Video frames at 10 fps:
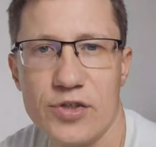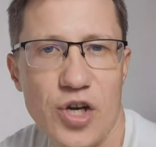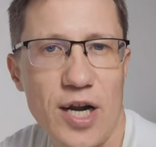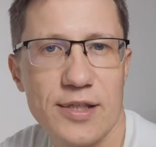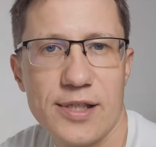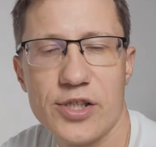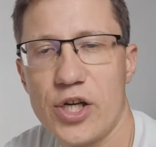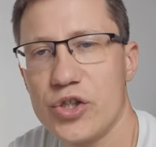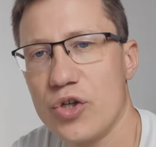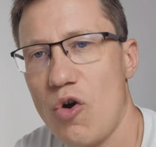The Australian
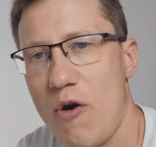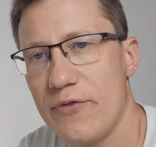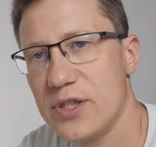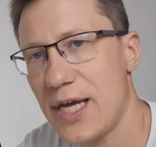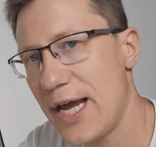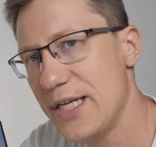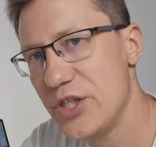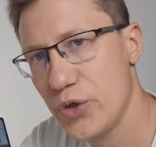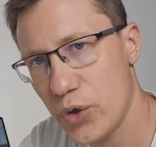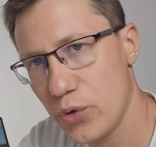Taxation Office,
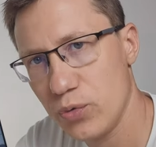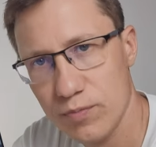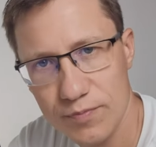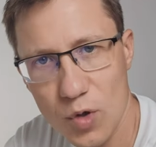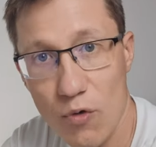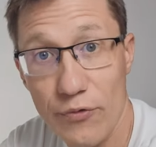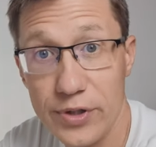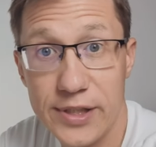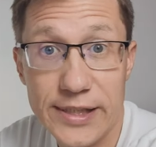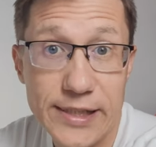ATO,
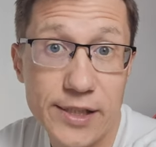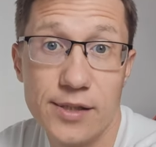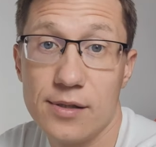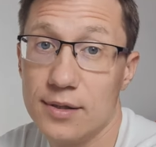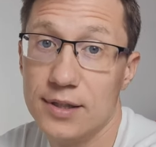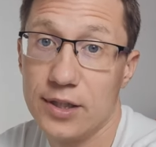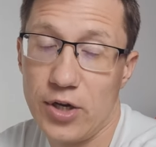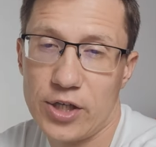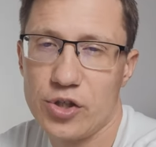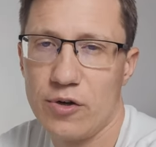oversees the
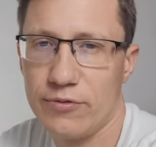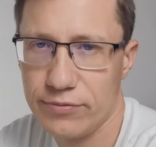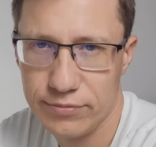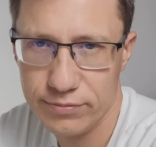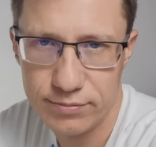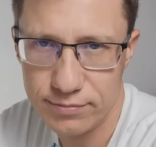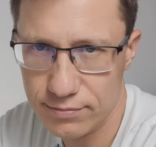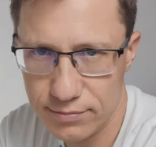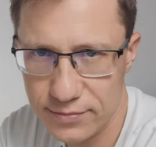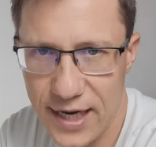collection of
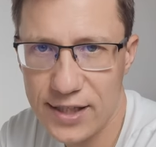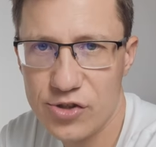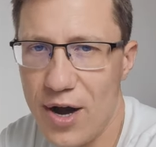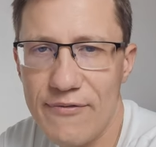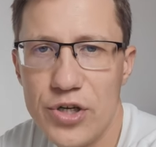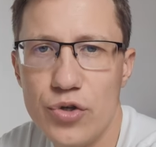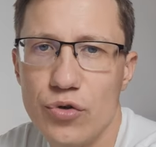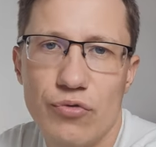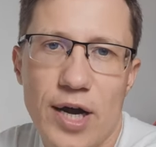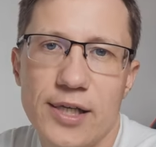tax
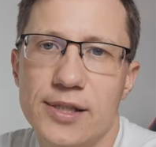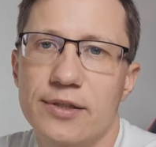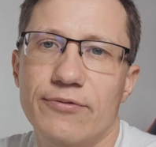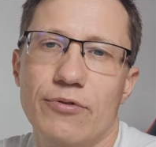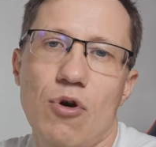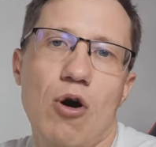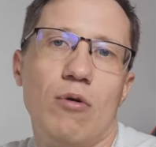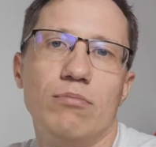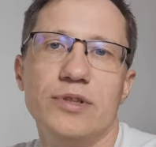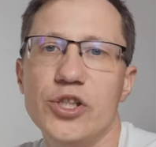revenue rising
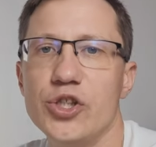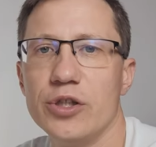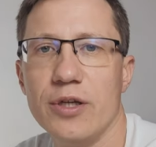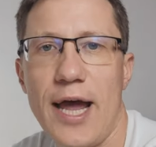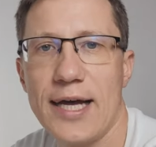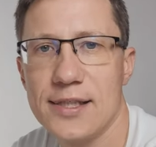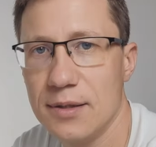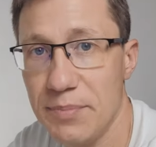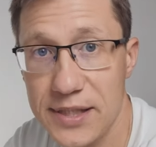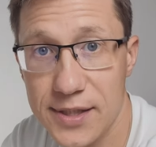from digital
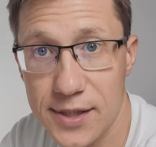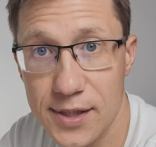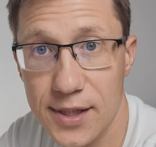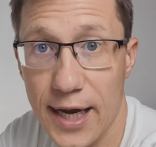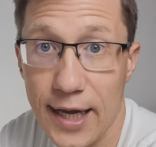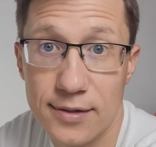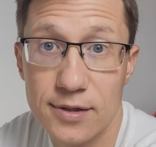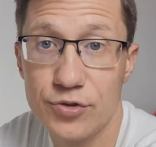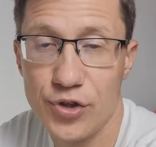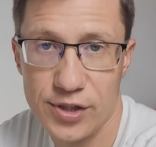asset businesses
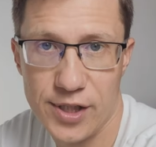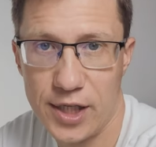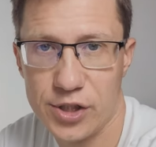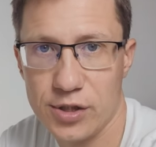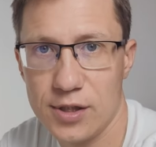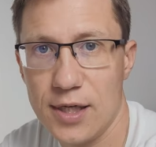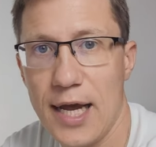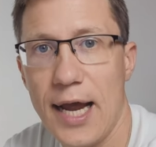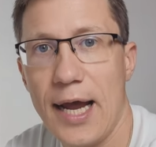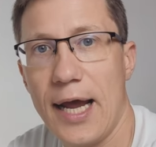and transactions,
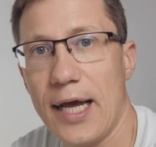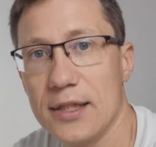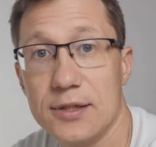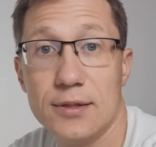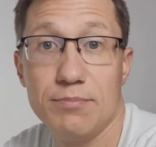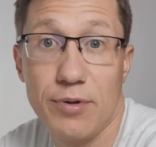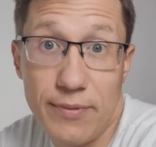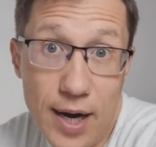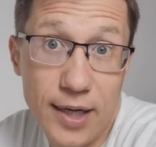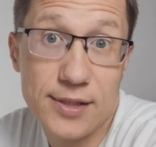and
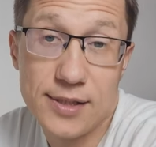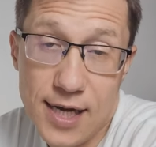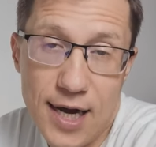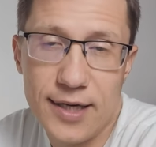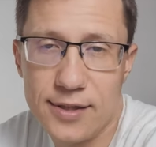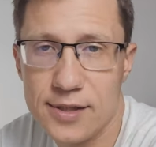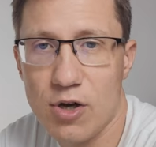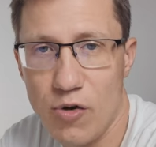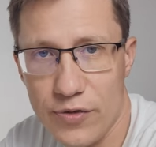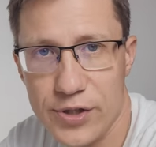provides guidance
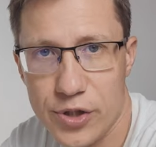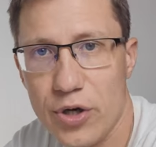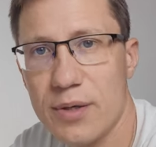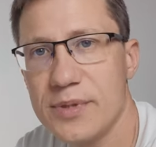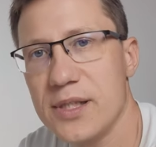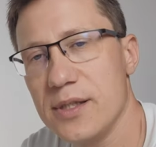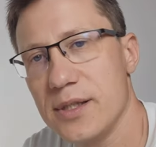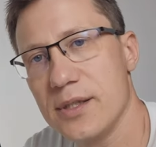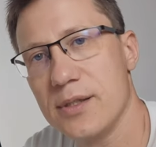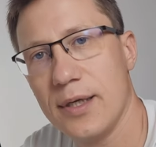on the
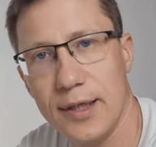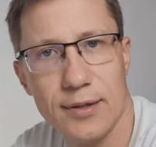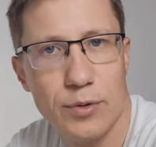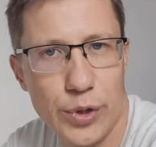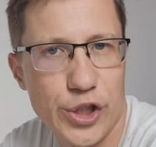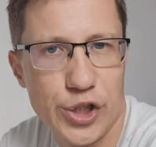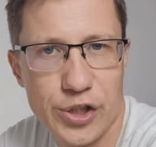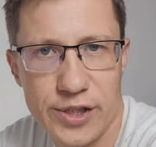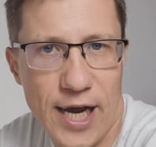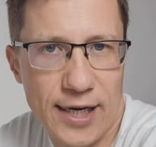circumstances in
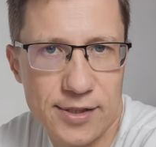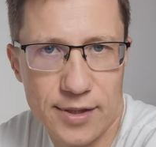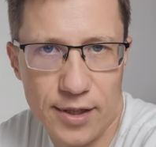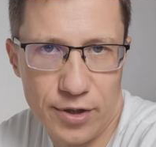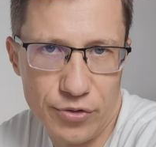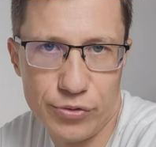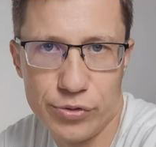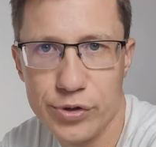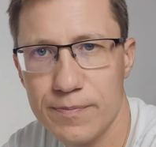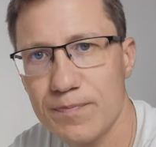which tax
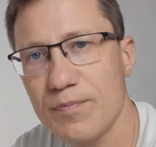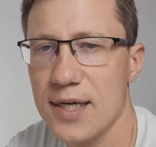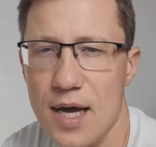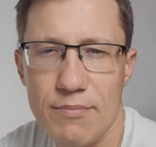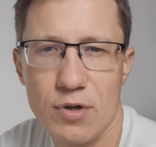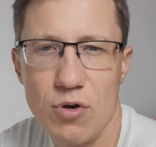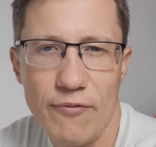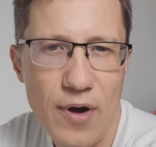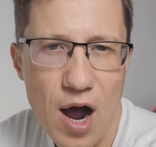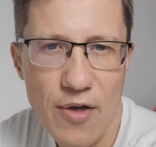accrues. A number
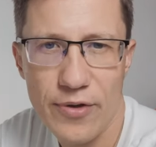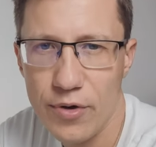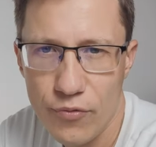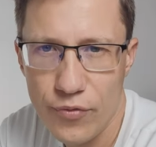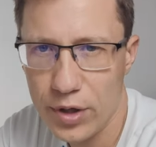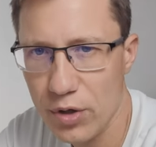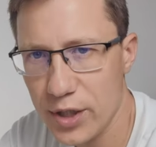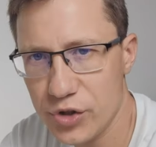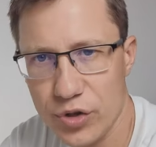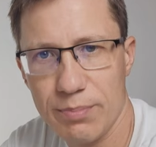of other
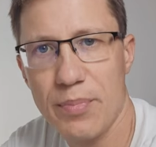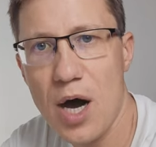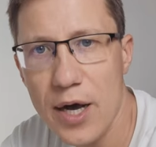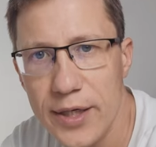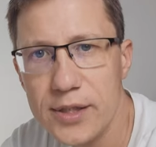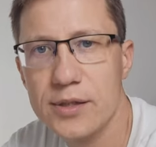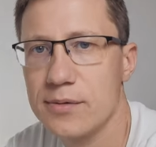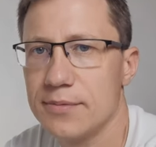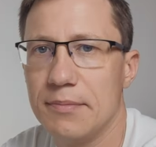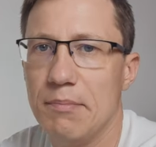regulatory
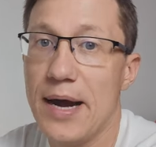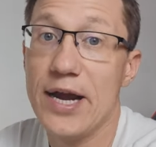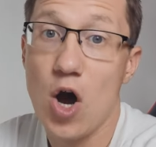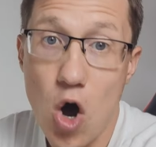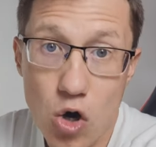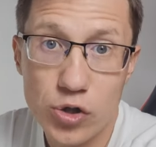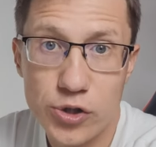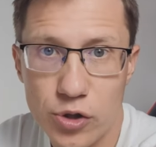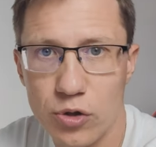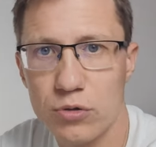bodies may
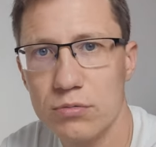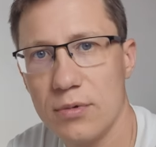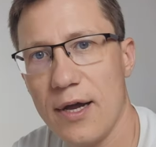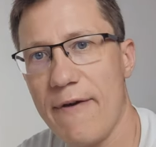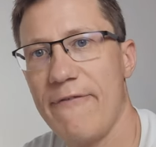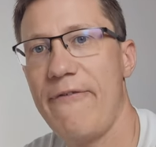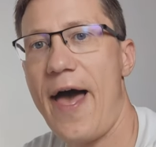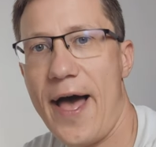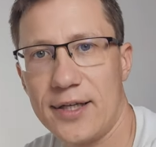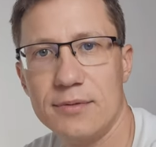also
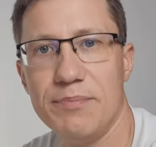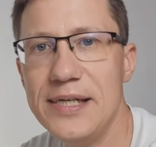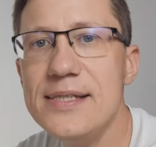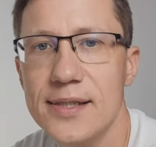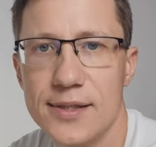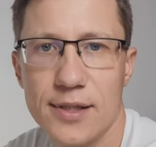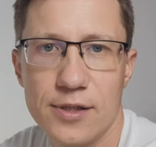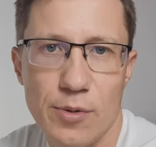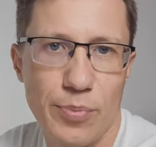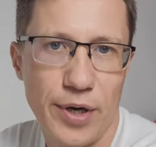affect
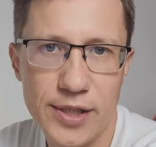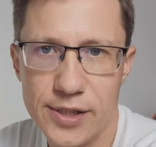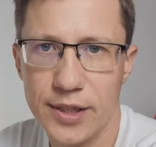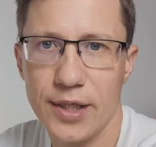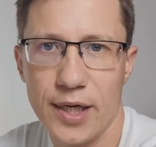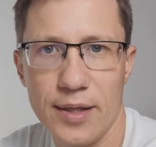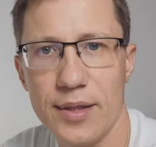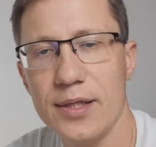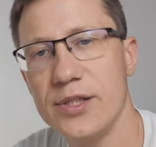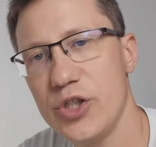businesses operating
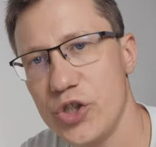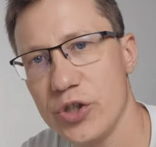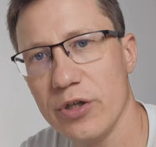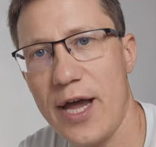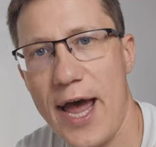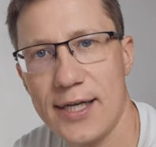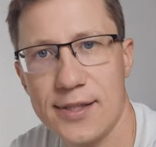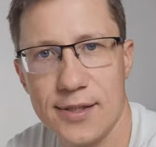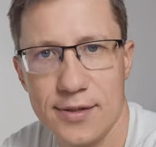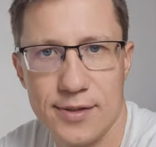in the digital
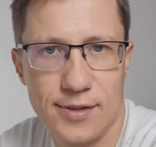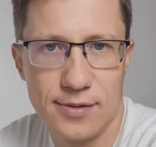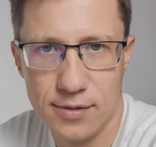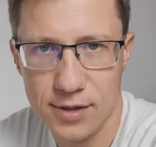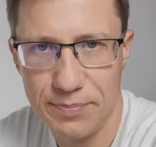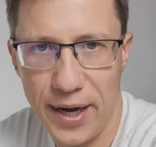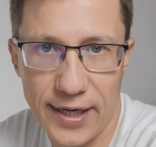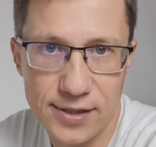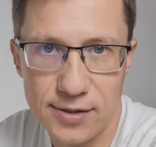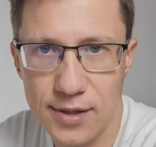assets
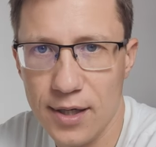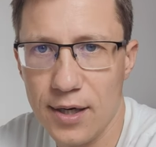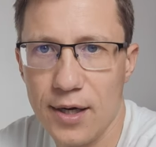space.